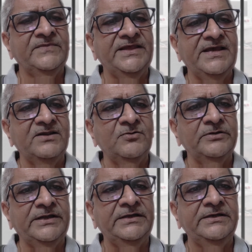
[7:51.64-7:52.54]
they are
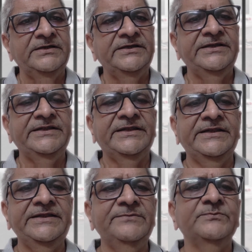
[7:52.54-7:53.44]
not entertaining
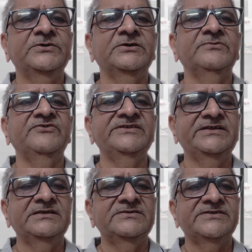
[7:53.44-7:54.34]
any
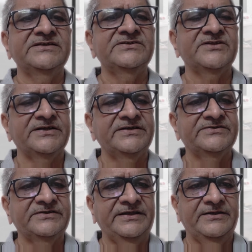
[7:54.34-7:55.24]
physical shares
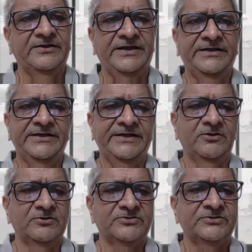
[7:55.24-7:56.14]
trades at any
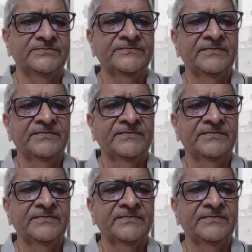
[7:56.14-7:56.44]
cost.